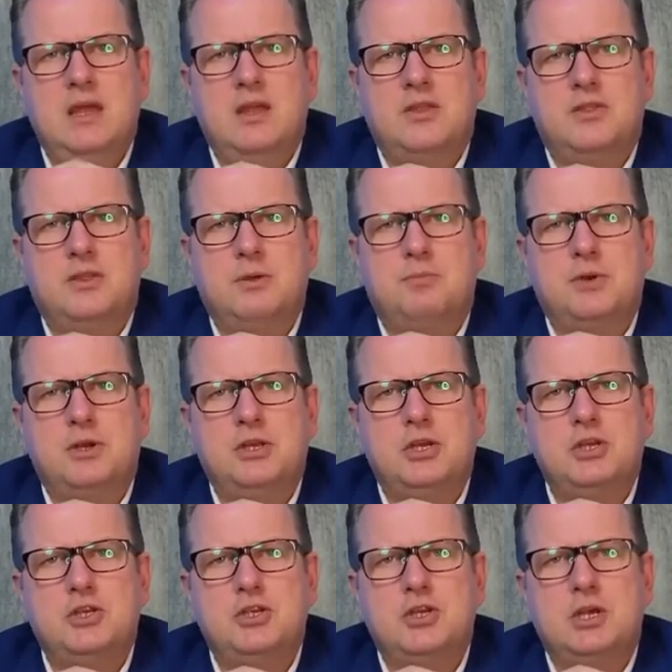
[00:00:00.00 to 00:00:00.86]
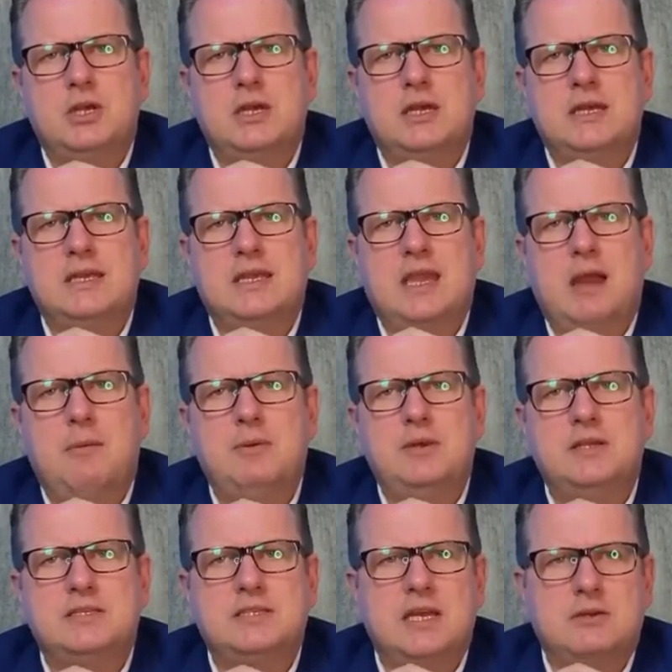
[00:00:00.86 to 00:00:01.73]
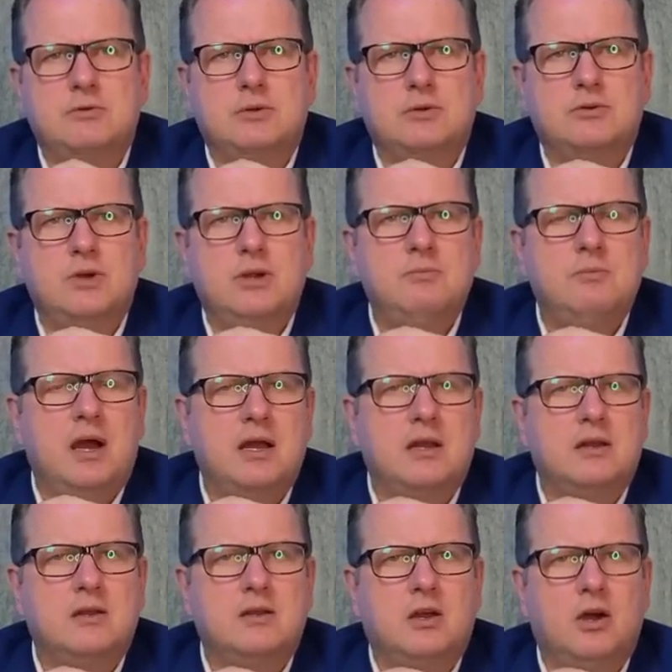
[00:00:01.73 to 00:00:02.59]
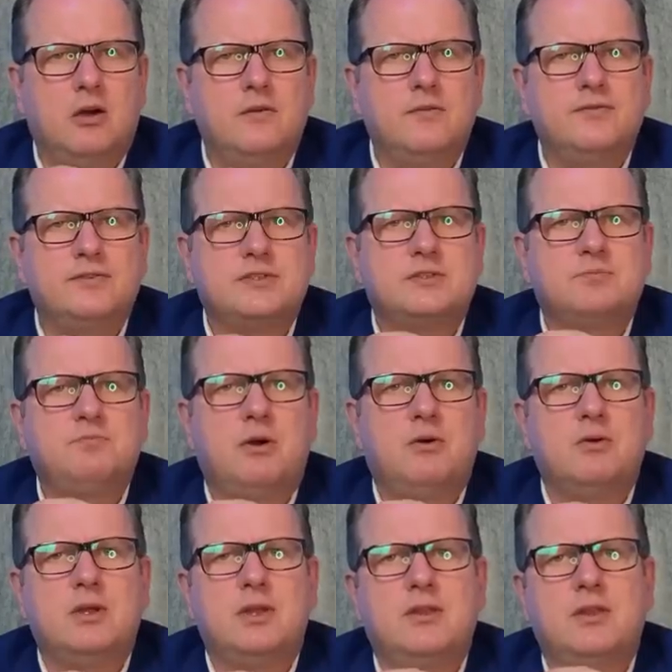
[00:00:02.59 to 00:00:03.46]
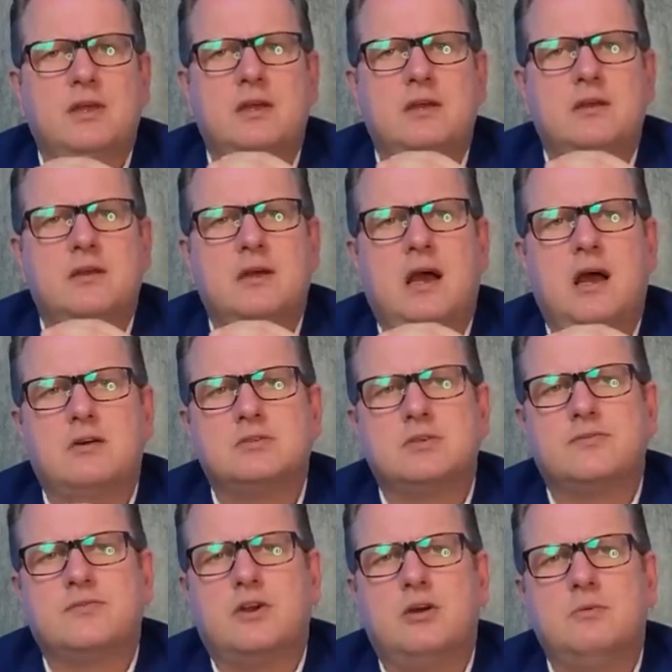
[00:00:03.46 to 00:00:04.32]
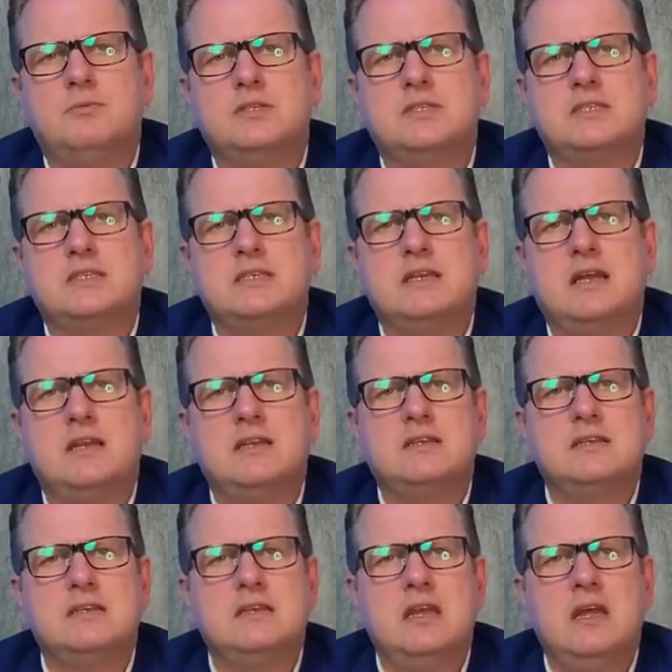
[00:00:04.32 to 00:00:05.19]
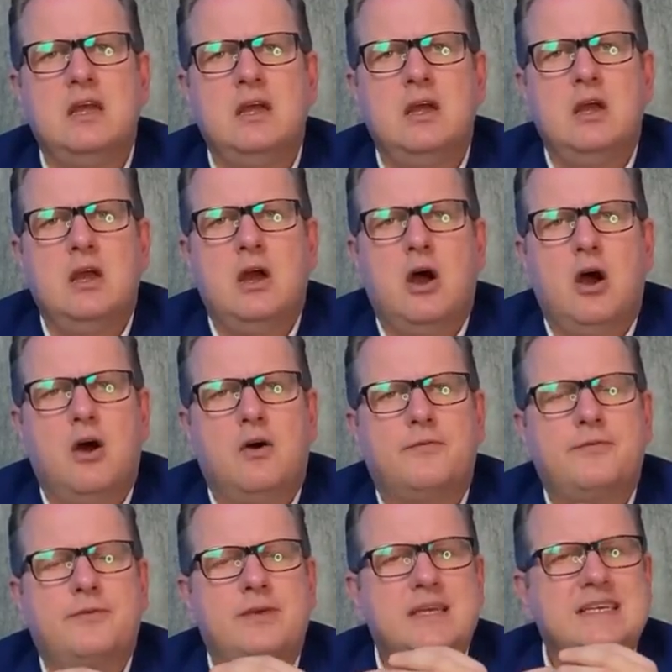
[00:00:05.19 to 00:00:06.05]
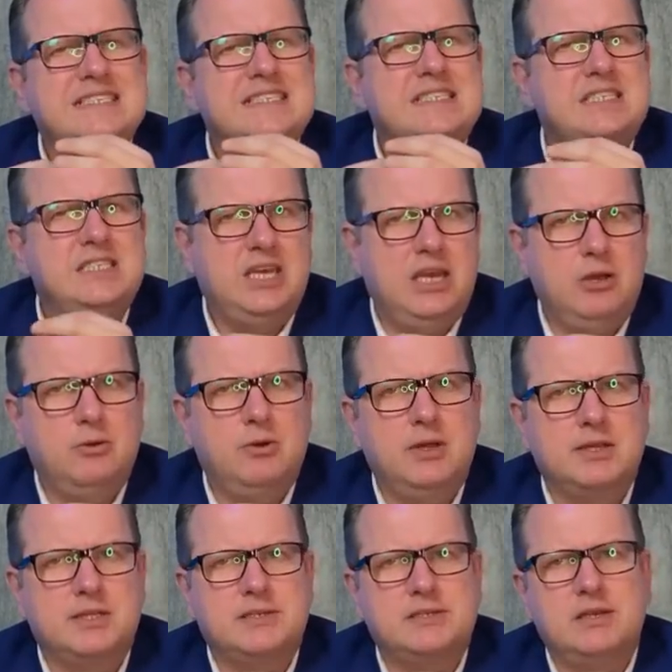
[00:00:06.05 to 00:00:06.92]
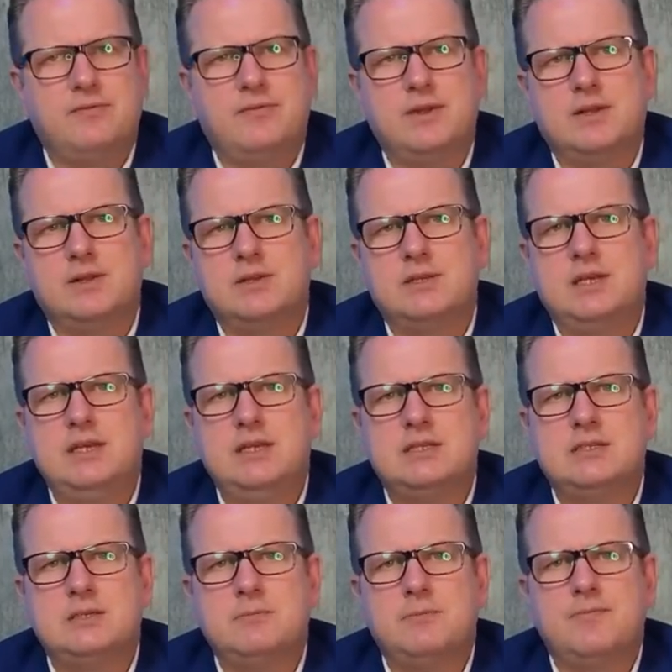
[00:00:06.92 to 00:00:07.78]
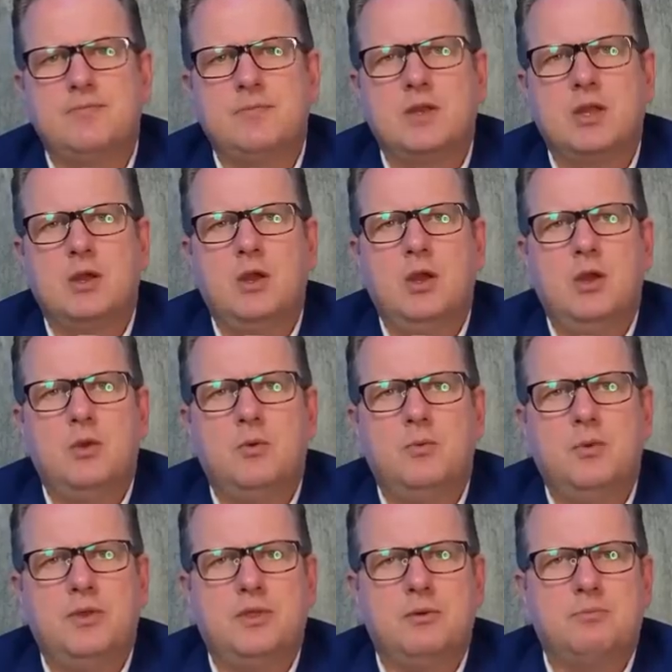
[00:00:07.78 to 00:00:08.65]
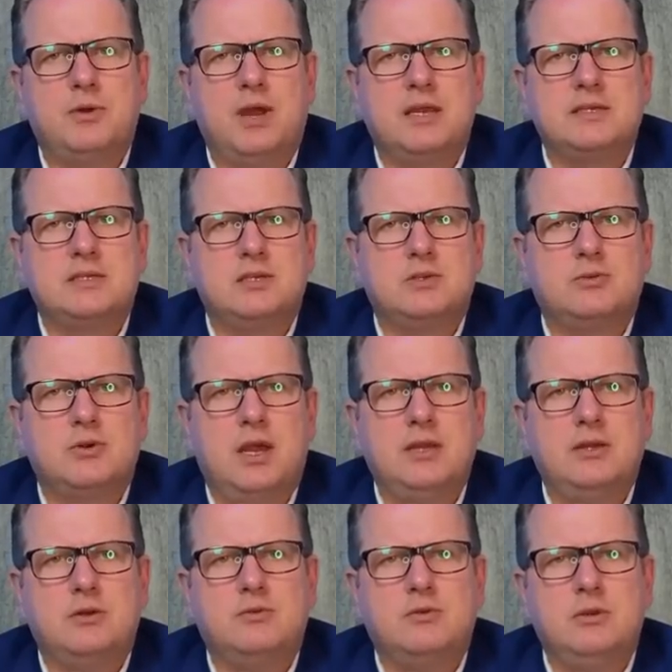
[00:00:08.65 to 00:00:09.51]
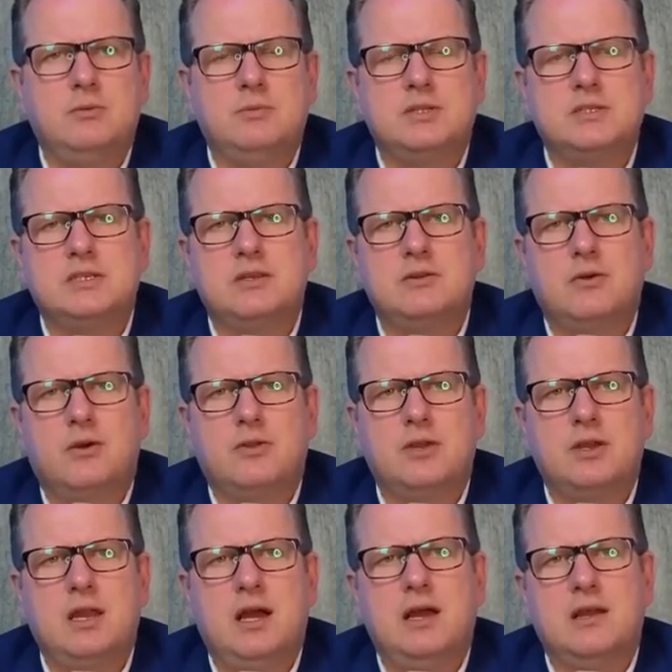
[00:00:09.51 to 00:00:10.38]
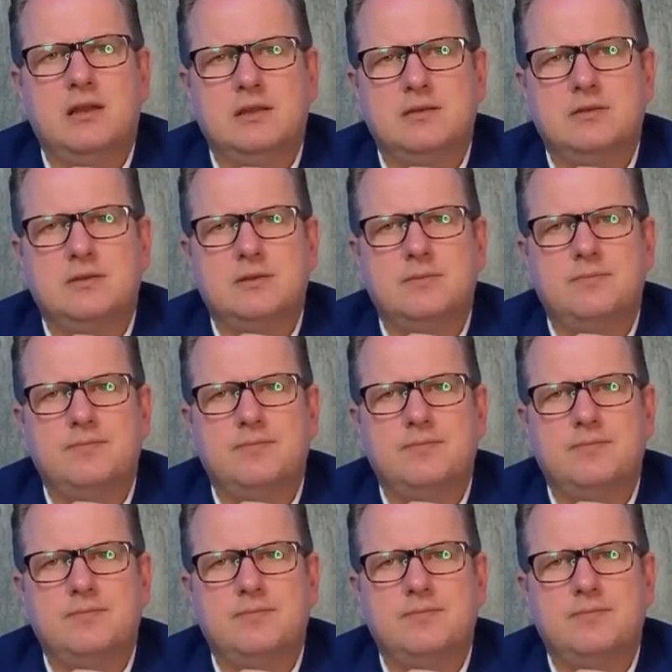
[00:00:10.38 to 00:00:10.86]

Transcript: The British Cabinet Secretary Michael Gove spoke in the House of Commons in London of serious difficulties with the Brexit trade agreements in Northern Ireland.